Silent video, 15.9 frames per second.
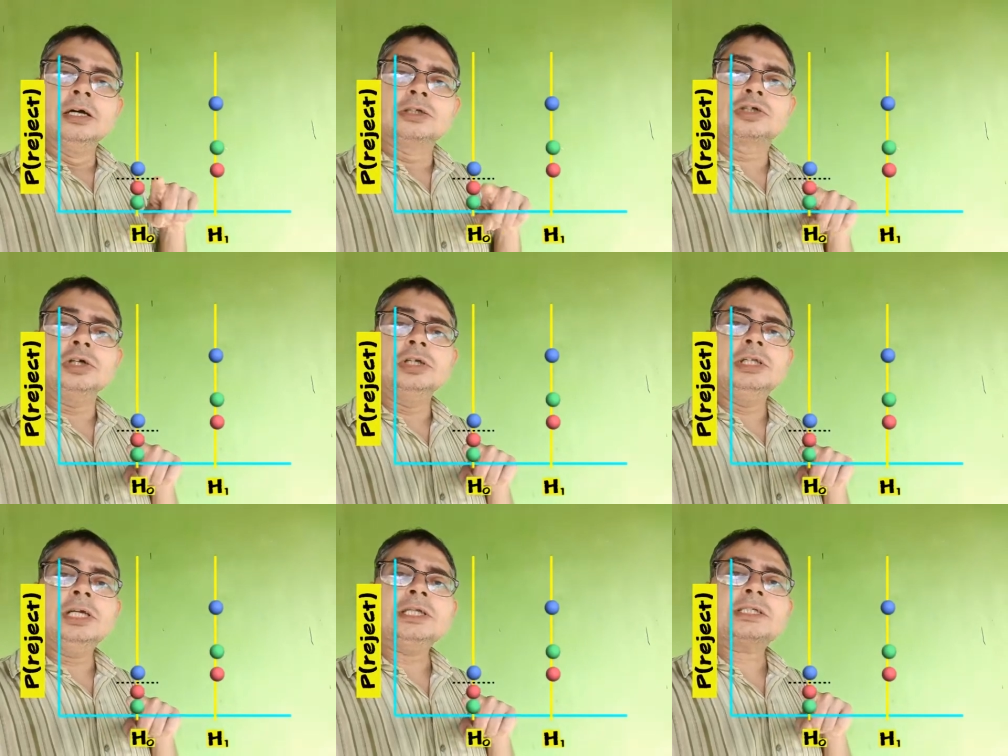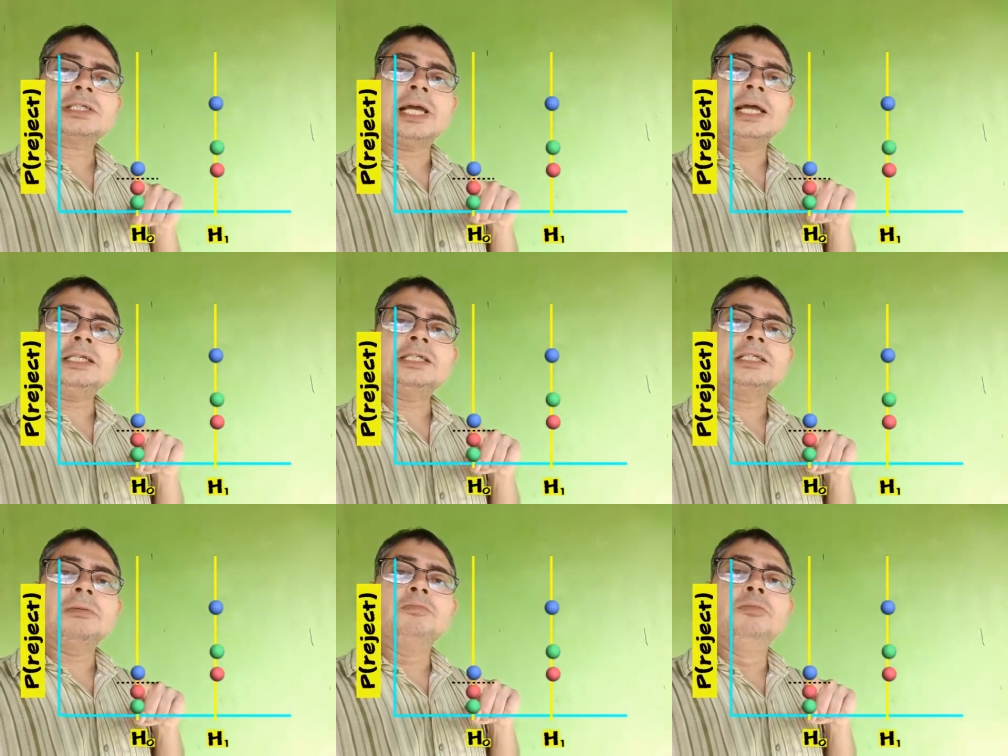So in this
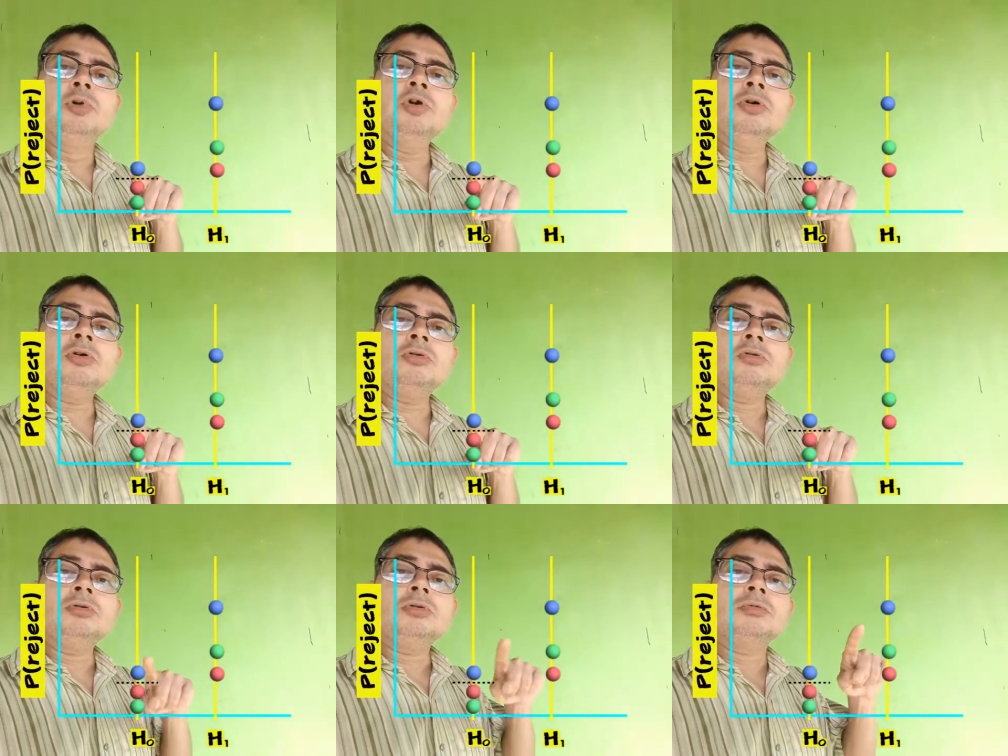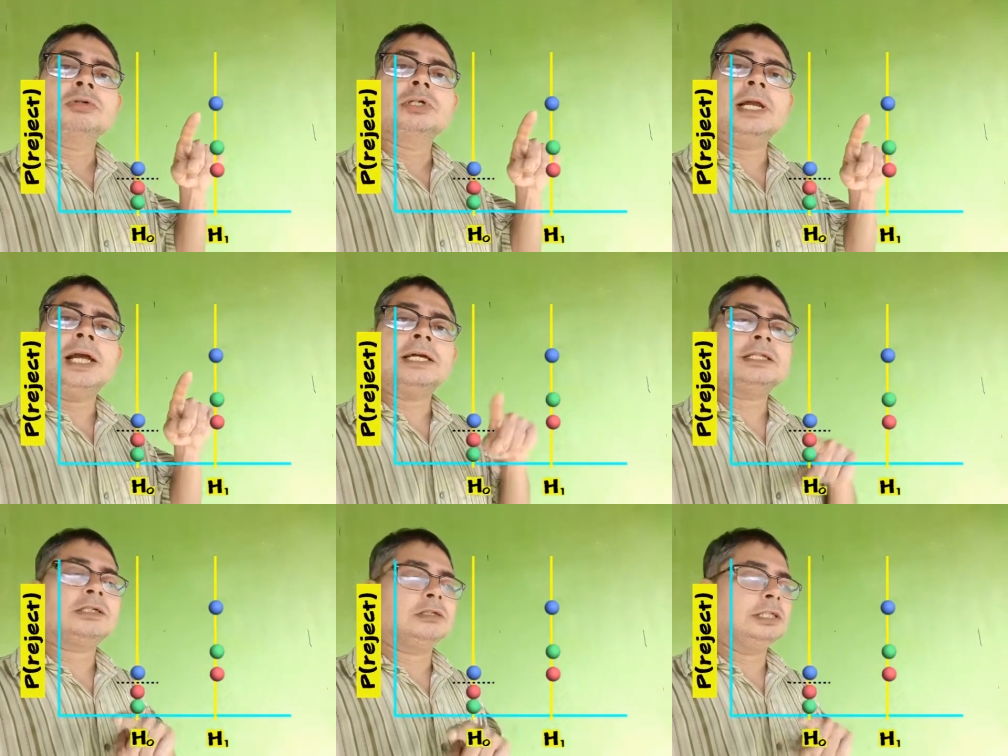case, the blue
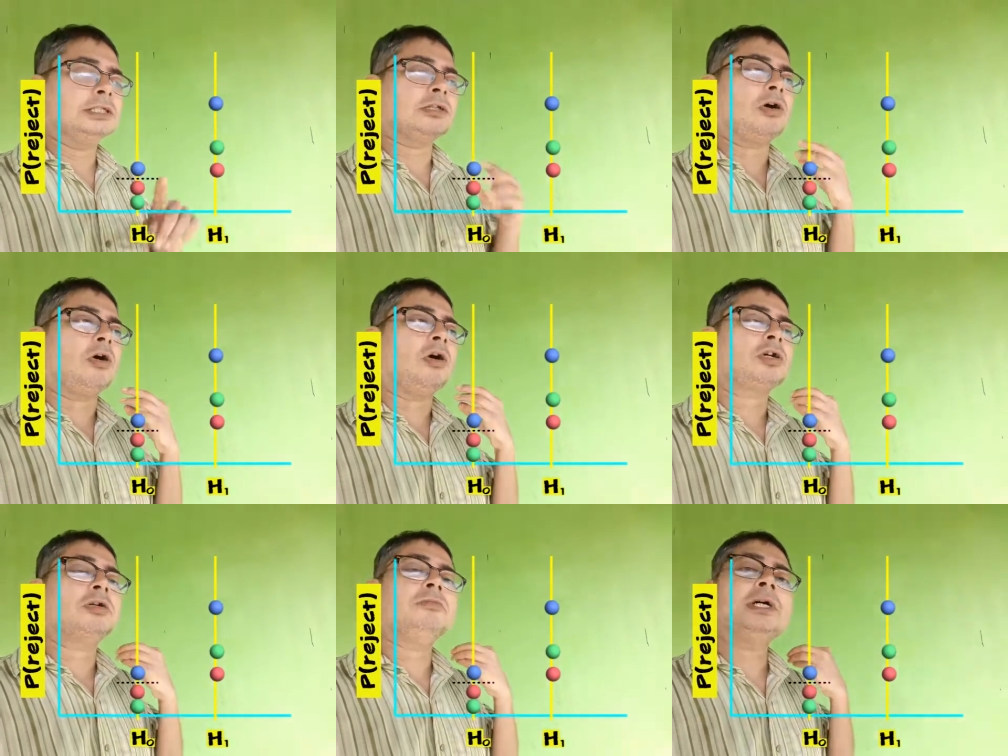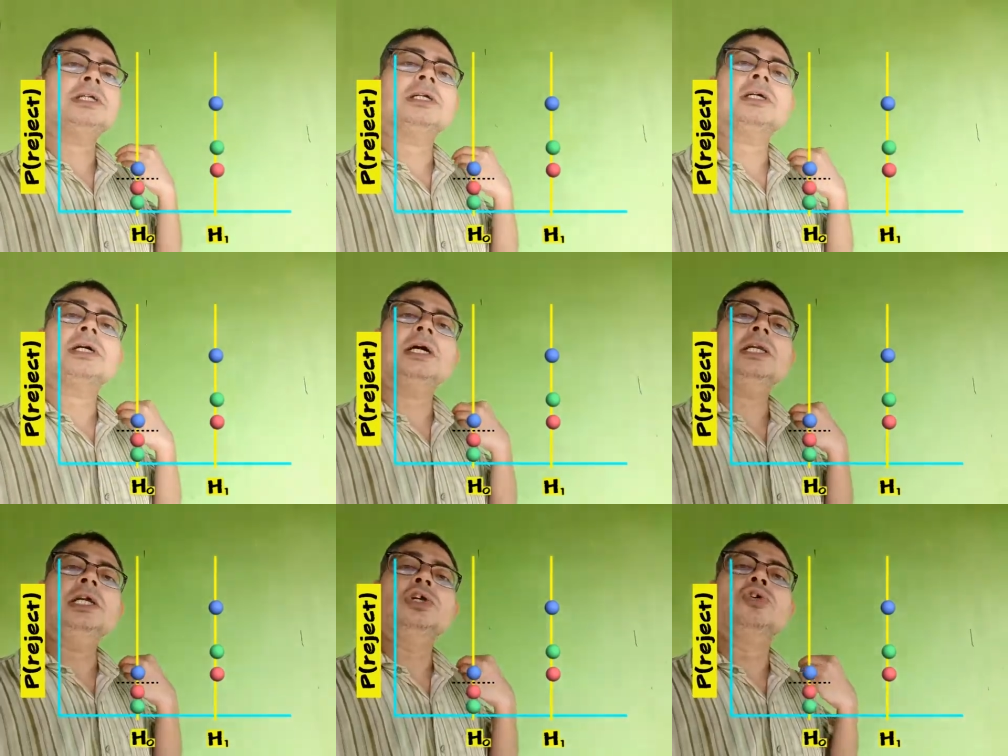test is
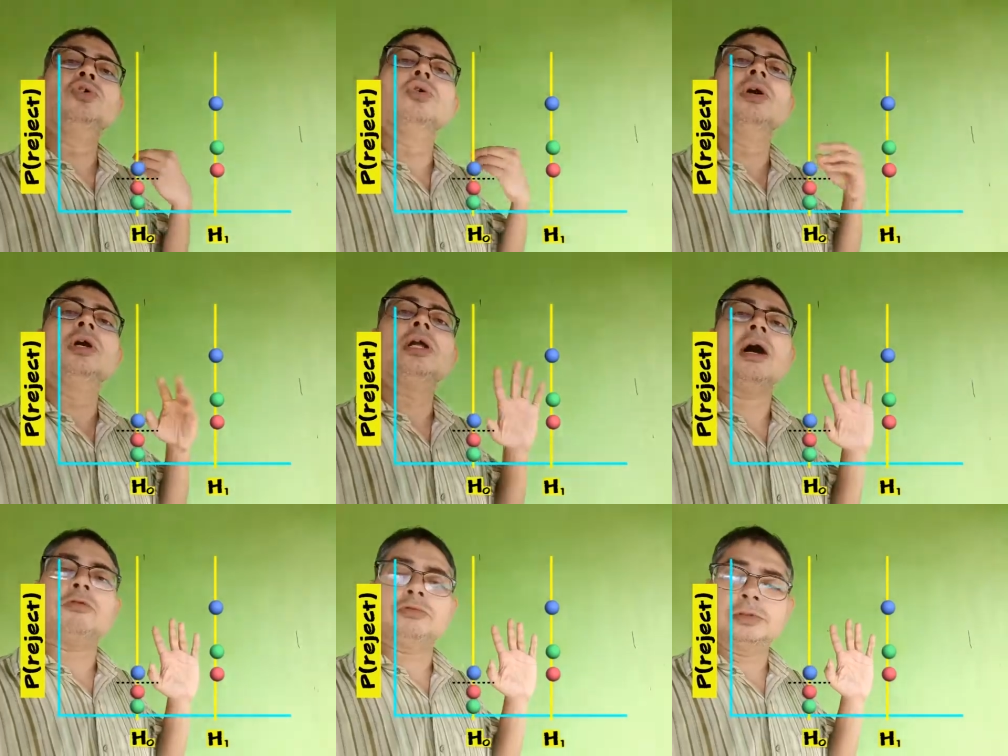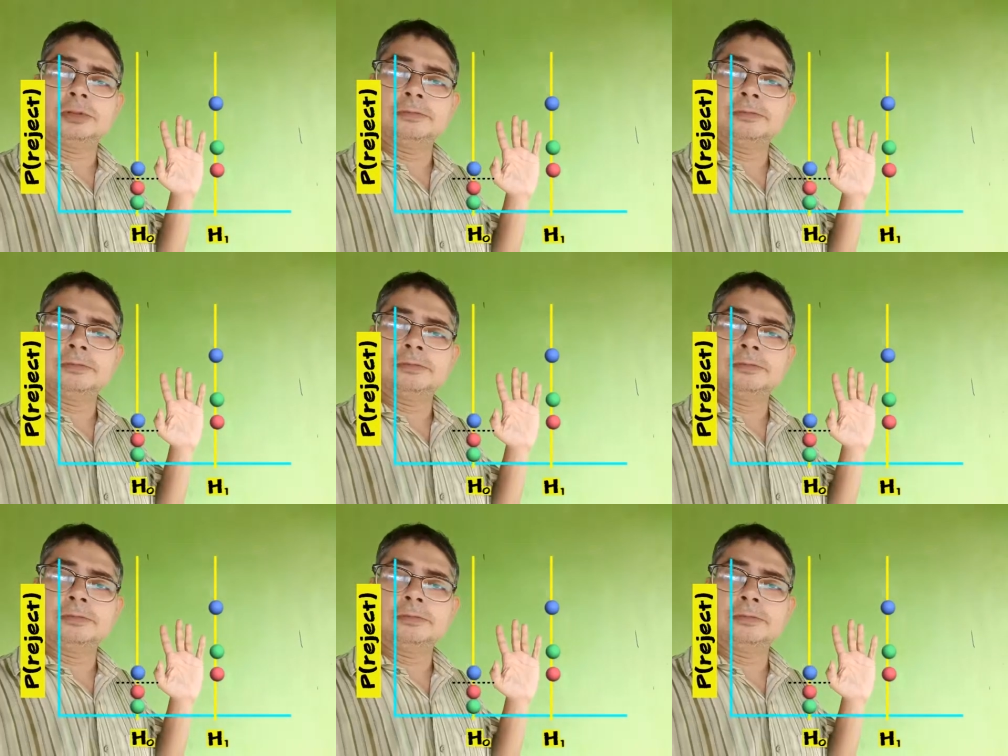automatically ruled out.